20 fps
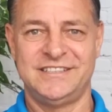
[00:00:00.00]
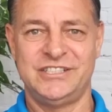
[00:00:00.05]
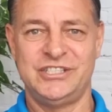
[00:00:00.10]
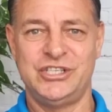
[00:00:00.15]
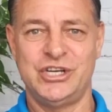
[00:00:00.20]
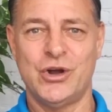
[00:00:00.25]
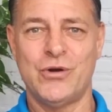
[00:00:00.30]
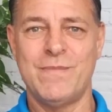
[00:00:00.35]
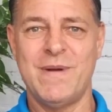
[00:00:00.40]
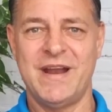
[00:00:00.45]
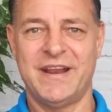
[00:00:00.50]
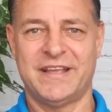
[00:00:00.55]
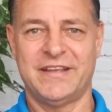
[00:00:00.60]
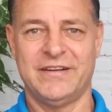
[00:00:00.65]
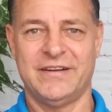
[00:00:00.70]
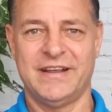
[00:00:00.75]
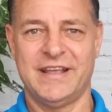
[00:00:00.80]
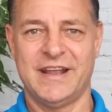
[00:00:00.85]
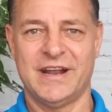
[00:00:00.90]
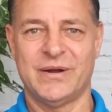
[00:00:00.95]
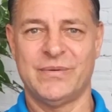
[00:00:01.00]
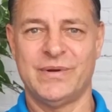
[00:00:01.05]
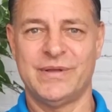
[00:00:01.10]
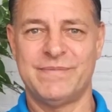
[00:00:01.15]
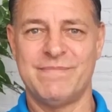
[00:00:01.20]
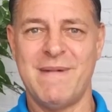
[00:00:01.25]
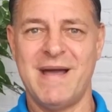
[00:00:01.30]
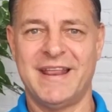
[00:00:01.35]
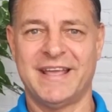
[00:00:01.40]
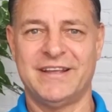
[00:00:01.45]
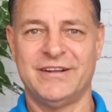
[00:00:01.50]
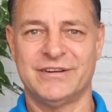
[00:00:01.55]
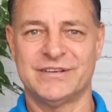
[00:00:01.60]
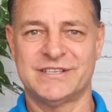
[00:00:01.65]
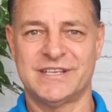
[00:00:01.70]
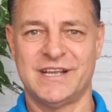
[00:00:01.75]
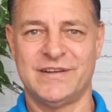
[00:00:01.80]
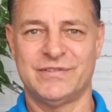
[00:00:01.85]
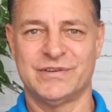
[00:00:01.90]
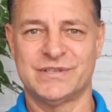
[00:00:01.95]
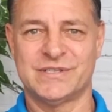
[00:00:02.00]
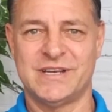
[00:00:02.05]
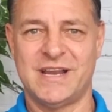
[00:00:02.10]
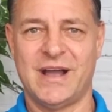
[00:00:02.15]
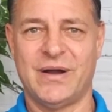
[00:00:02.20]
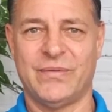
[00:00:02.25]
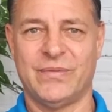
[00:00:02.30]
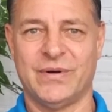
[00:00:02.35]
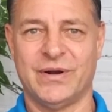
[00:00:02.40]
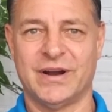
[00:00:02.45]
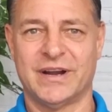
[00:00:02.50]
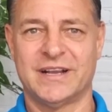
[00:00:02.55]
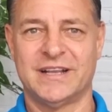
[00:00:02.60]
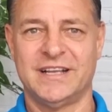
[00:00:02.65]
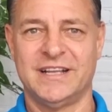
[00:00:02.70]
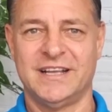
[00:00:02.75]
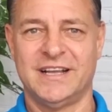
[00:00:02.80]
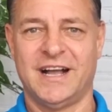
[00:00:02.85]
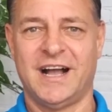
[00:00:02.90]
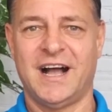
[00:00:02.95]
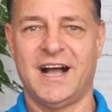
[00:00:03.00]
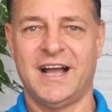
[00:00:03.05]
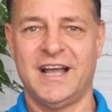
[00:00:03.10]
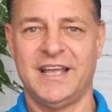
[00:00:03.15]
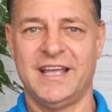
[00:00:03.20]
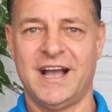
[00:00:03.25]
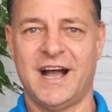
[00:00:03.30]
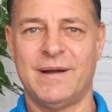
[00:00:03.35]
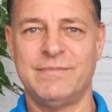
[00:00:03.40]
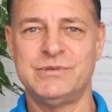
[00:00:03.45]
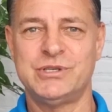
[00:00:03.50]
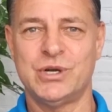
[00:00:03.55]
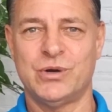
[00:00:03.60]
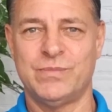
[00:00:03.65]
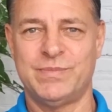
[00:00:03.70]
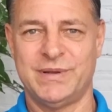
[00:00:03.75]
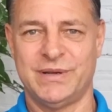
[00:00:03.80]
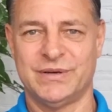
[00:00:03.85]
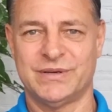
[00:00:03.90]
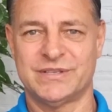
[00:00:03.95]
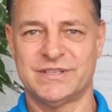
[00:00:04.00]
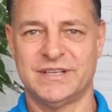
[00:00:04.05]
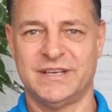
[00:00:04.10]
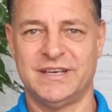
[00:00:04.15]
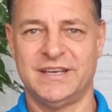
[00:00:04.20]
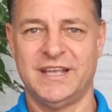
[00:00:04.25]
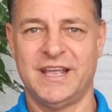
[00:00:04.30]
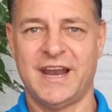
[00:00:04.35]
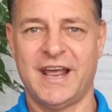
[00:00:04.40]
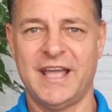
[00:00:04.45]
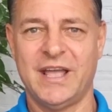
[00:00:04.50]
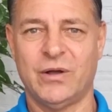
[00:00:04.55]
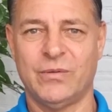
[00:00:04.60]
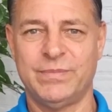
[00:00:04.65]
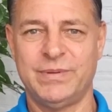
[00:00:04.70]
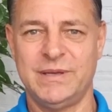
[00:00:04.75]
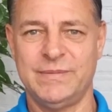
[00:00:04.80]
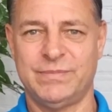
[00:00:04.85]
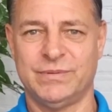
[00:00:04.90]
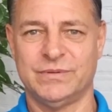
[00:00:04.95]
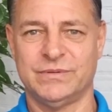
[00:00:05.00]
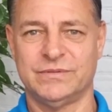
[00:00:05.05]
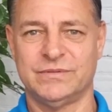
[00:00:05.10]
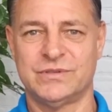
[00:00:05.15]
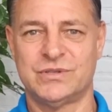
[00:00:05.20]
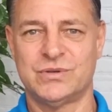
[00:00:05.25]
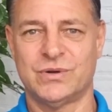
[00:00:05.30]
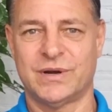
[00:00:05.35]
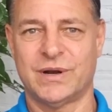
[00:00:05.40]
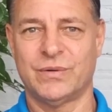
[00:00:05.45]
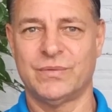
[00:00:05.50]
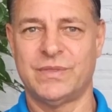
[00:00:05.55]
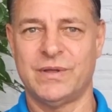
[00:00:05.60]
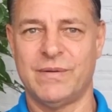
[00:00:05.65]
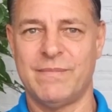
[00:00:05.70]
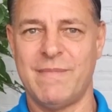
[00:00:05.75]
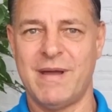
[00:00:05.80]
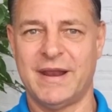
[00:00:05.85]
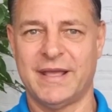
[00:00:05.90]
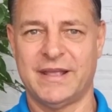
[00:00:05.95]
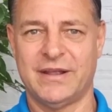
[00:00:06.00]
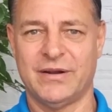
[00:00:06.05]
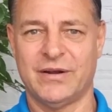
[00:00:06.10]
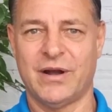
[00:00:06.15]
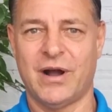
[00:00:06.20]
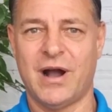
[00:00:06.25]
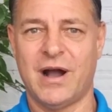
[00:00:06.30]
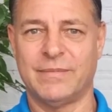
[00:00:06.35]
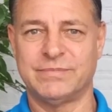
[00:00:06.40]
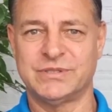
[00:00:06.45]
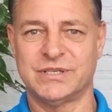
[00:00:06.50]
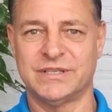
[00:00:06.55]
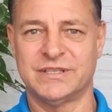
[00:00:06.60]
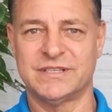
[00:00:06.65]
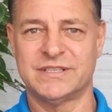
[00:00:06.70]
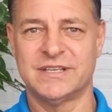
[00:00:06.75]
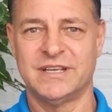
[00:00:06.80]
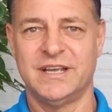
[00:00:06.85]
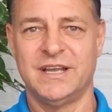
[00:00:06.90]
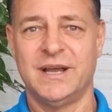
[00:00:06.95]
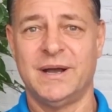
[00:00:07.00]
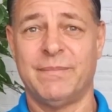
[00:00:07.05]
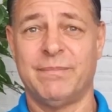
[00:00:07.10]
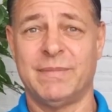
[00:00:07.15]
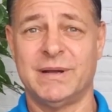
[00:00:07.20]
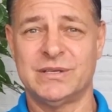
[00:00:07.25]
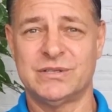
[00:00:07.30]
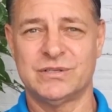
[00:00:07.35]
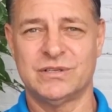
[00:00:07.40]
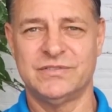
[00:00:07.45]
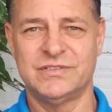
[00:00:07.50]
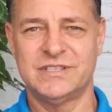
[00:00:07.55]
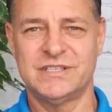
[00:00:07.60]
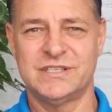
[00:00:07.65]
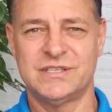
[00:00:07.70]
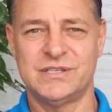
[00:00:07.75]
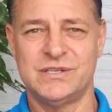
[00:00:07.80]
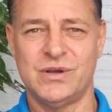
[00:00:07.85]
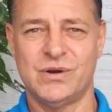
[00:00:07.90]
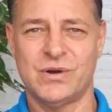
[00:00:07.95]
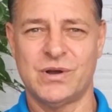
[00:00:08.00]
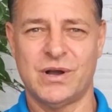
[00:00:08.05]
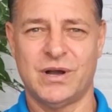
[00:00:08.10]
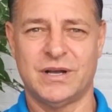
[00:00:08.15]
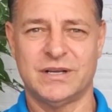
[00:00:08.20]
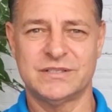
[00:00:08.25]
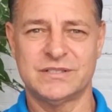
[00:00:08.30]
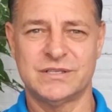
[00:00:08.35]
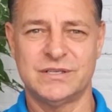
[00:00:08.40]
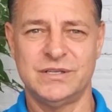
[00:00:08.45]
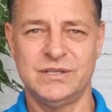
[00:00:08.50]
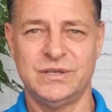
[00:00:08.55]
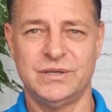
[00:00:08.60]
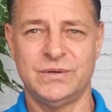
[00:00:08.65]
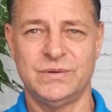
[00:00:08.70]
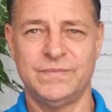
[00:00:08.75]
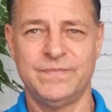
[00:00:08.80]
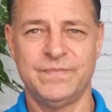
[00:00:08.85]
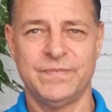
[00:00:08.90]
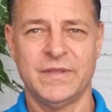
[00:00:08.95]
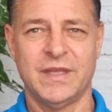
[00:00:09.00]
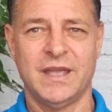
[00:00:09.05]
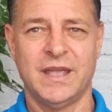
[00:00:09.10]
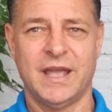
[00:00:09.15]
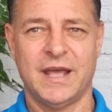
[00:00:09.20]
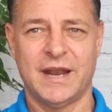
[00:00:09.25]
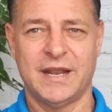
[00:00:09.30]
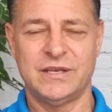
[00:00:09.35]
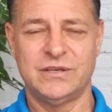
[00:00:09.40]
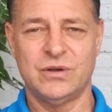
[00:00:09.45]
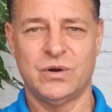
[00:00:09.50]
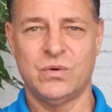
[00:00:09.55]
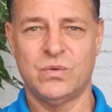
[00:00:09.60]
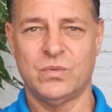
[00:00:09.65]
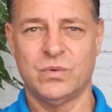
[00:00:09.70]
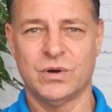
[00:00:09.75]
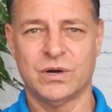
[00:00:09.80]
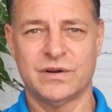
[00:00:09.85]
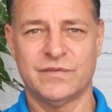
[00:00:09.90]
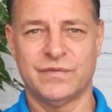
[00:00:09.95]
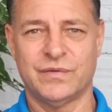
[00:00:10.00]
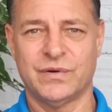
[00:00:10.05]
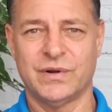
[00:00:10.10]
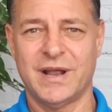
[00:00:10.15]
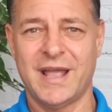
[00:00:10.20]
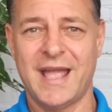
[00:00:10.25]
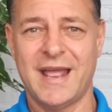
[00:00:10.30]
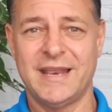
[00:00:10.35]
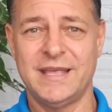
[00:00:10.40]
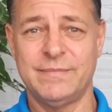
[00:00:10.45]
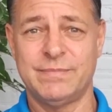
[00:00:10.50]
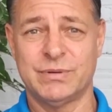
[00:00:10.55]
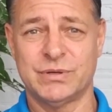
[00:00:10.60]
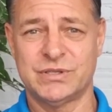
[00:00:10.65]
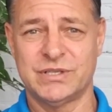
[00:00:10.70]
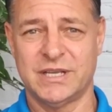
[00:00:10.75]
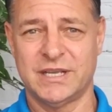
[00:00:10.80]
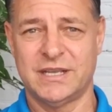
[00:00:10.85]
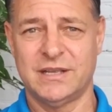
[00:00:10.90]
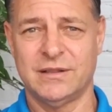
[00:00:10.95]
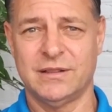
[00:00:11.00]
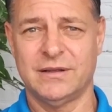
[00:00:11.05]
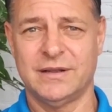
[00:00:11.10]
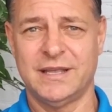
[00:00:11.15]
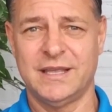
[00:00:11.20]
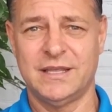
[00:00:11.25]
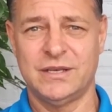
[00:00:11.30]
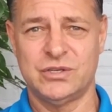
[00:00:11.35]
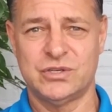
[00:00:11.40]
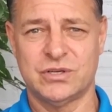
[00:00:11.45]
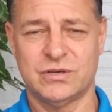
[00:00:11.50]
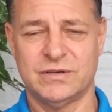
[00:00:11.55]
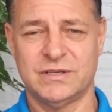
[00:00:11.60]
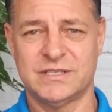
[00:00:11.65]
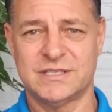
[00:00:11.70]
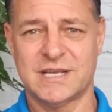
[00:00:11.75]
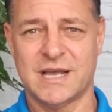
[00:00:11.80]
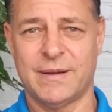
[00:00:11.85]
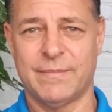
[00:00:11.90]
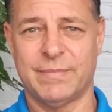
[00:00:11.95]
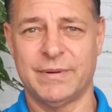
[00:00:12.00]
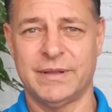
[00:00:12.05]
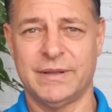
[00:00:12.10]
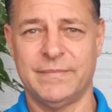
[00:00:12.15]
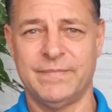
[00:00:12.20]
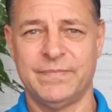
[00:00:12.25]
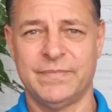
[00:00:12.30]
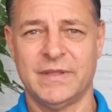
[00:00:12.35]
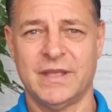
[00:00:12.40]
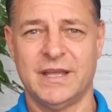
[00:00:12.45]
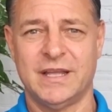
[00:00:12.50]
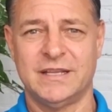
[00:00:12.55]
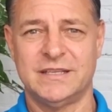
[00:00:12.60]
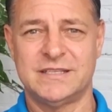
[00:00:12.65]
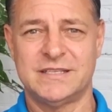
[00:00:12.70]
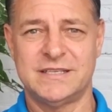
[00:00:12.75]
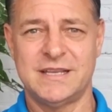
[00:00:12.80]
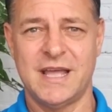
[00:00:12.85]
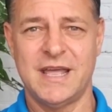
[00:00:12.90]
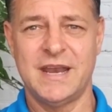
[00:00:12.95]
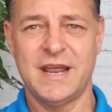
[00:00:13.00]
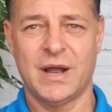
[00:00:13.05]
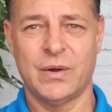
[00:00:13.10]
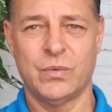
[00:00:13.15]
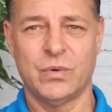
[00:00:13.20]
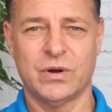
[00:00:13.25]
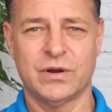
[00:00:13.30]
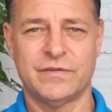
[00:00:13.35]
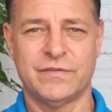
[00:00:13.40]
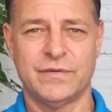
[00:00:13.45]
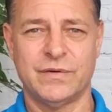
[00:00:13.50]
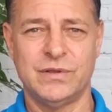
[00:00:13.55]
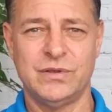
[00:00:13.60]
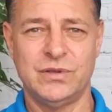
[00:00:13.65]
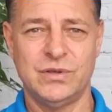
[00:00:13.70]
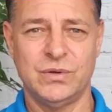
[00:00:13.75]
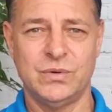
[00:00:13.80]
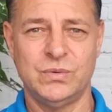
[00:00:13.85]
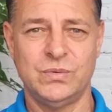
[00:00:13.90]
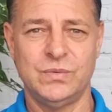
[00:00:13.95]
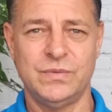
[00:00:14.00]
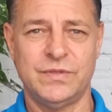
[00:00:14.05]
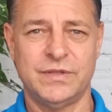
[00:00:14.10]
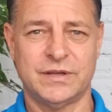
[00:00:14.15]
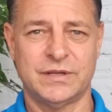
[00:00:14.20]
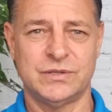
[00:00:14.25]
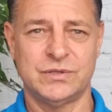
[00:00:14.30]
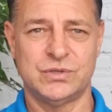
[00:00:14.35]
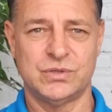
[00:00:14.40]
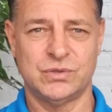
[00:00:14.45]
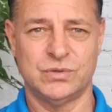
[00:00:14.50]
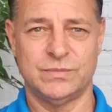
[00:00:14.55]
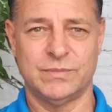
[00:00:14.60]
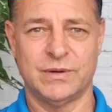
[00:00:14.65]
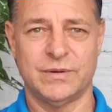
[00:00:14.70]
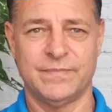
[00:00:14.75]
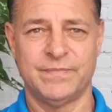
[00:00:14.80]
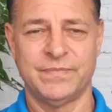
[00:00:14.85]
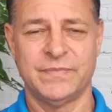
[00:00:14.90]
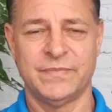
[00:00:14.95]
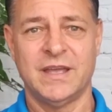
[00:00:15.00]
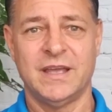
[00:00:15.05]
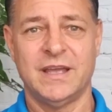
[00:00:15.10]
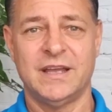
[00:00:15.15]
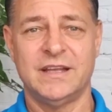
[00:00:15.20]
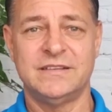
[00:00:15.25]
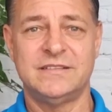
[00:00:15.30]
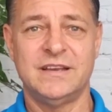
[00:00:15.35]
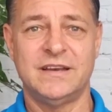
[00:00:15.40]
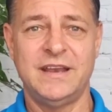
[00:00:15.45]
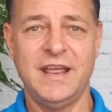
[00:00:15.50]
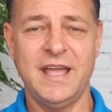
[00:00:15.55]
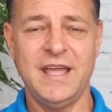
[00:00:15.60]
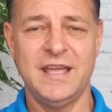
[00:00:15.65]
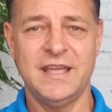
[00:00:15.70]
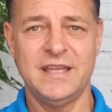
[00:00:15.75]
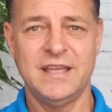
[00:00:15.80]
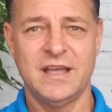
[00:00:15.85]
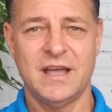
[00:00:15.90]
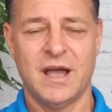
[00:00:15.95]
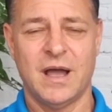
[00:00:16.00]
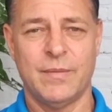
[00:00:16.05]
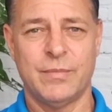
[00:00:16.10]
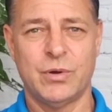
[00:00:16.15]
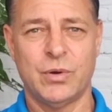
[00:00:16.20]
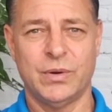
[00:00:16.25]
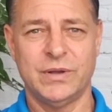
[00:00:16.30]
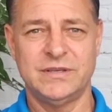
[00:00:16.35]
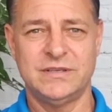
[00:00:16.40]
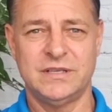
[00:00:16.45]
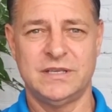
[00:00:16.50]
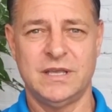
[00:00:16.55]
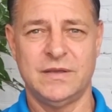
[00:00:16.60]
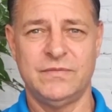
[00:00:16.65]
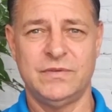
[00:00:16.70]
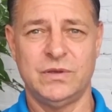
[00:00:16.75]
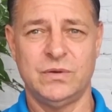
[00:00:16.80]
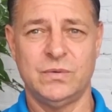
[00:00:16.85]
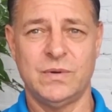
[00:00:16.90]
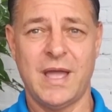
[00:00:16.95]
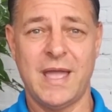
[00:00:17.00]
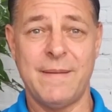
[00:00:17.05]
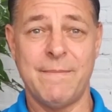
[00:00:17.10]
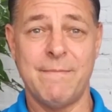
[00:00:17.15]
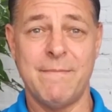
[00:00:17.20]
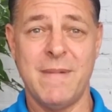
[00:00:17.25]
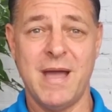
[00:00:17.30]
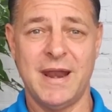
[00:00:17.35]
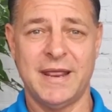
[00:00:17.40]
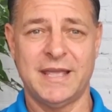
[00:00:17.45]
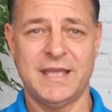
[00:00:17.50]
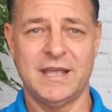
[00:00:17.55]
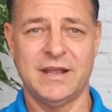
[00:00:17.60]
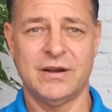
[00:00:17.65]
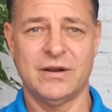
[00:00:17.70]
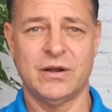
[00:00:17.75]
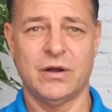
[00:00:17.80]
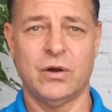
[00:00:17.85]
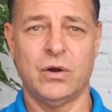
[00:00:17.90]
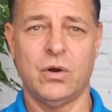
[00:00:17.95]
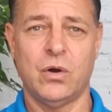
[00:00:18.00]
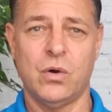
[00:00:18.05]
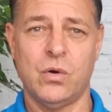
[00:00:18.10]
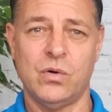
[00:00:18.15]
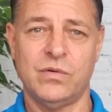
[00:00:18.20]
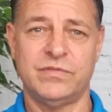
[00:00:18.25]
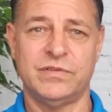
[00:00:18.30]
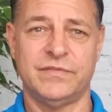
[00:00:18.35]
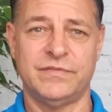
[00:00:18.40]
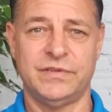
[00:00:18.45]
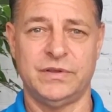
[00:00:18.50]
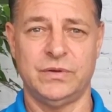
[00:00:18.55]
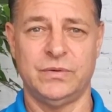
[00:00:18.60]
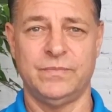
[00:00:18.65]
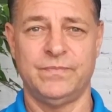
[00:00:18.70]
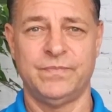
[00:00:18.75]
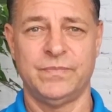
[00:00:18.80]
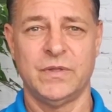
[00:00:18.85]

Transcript: Joe Medicare here with Medicare Savers Network. Hi, I'm Joe Pearson, and I help people sort out their Medicare options. My service is no cost to you, and I don't work for any particular insurance company. Instead, I work for you, the consumer. And today, I'm going to give you a Medicare overview.